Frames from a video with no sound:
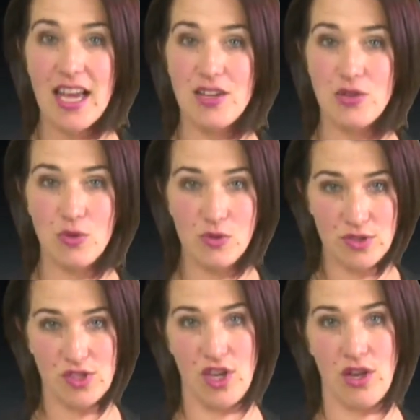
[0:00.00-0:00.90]
and
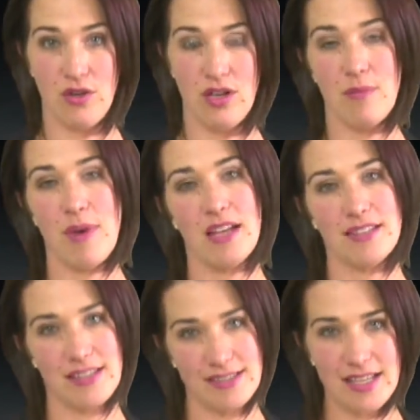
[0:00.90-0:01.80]
also about
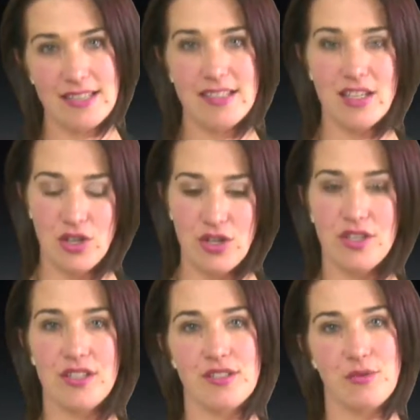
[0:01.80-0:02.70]
assessing
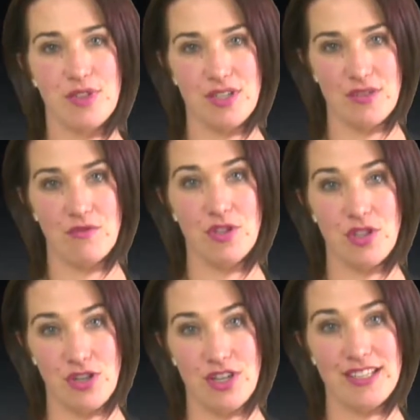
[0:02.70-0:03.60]
learners with
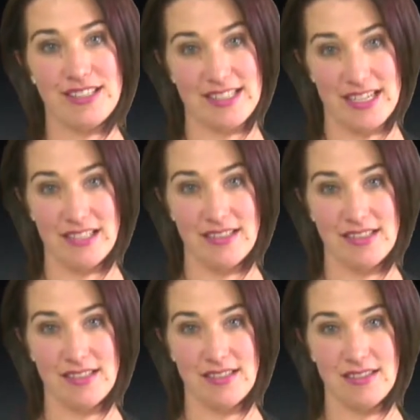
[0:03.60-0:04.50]
different learning styles.